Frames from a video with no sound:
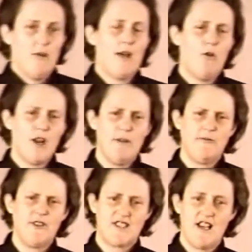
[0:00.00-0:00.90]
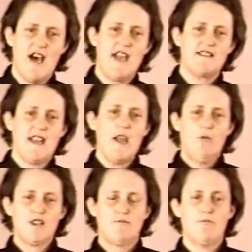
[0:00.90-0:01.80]
But I want to emphasize it
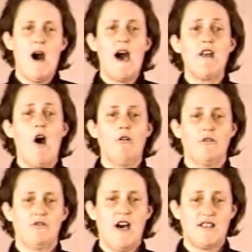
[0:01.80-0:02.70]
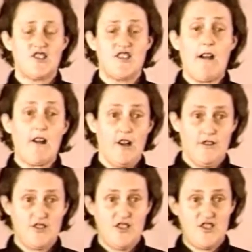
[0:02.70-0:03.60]
was mono, not stereo.
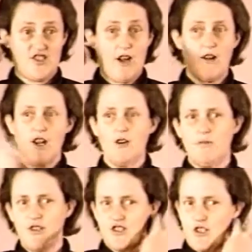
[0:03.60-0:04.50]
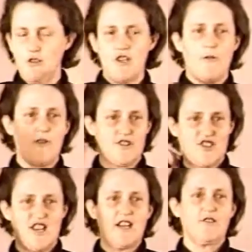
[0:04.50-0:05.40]
See, stereo puts 2 different
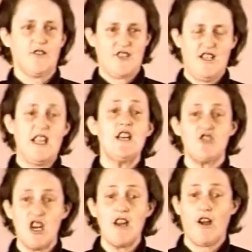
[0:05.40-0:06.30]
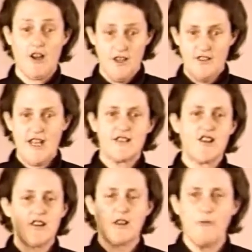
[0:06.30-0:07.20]
signals into each ear. And that's
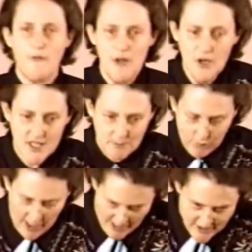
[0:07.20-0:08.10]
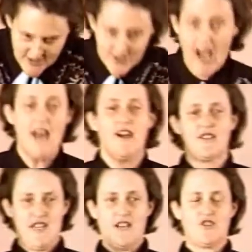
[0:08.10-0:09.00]
going to confuse the brain that's got
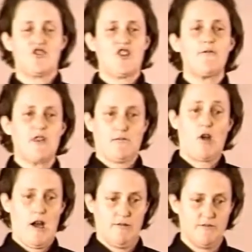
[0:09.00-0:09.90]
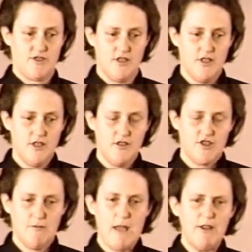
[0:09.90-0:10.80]
attention shifting problems.
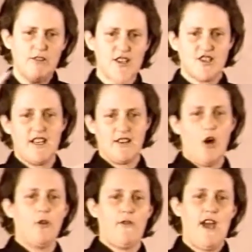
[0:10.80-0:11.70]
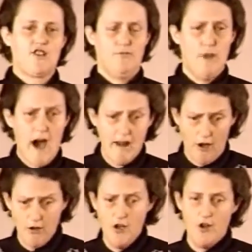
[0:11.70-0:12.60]
So maybe listening to old-fashioned
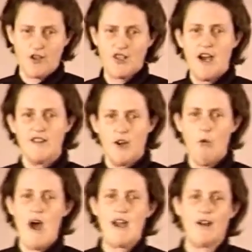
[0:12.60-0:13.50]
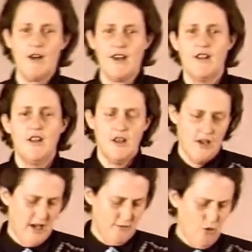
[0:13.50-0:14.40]
mono or cutting a wire
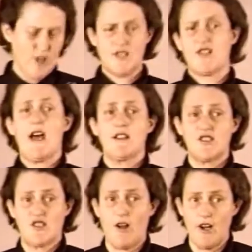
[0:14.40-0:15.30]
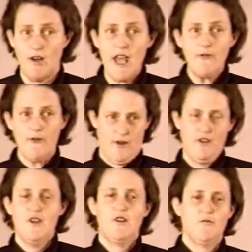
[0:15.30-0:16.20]
on one side of the stereo
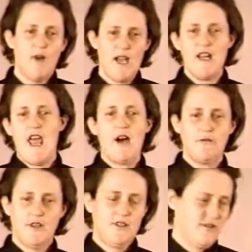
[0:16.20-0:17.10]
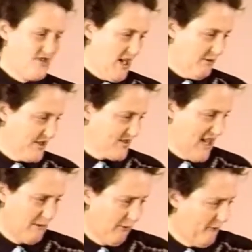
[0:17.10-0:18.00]
headphone might have some of the same